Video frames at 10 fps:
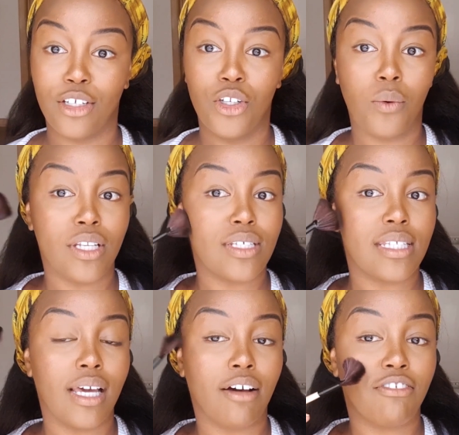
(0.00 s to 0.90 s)
You know when you
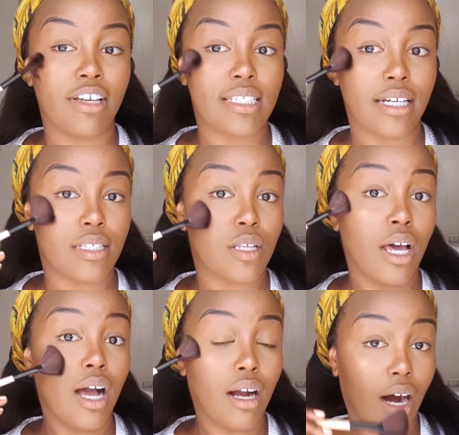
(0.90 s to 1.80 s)
see a face that is
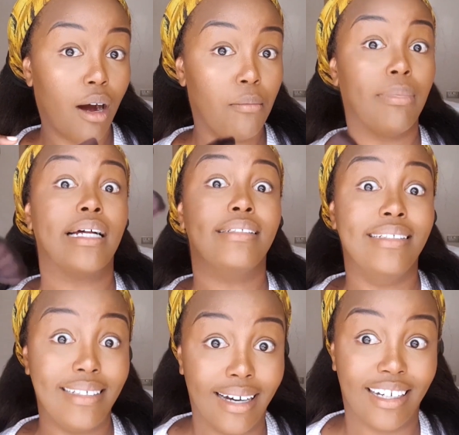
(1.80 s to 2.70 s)
calm but
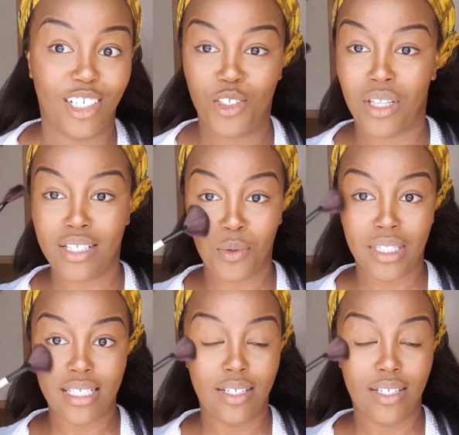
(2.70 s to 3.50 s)
done, so that's what this